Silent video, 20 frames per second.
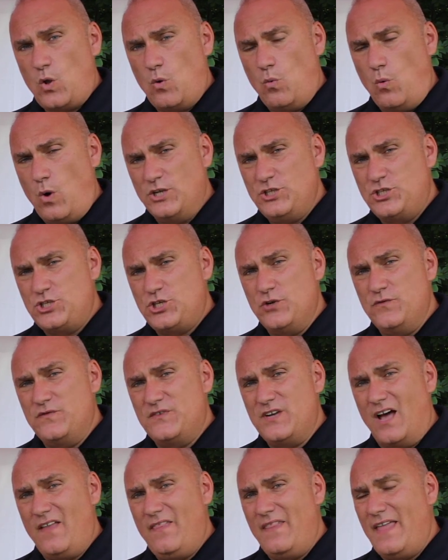Once you've
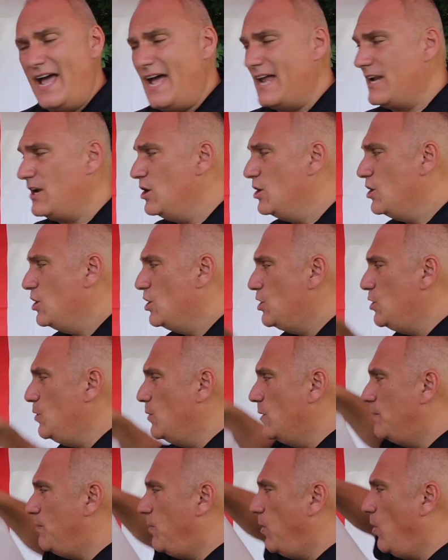done that, you
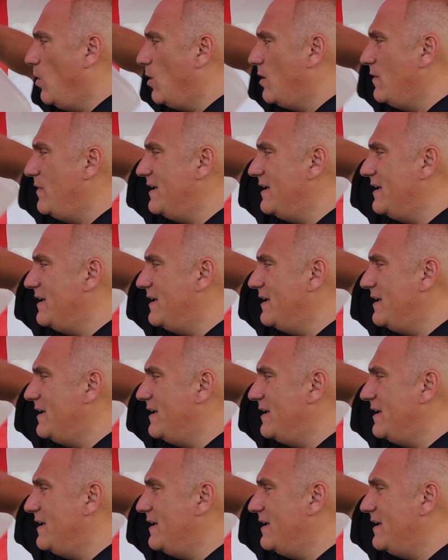would pour